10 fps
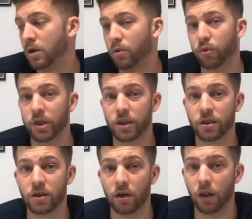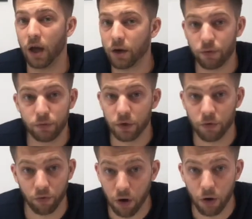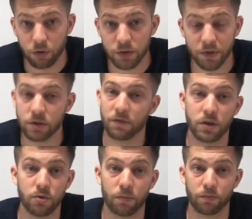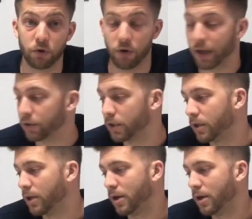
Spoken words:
with a lot of room to grow, especially if they do it correctly.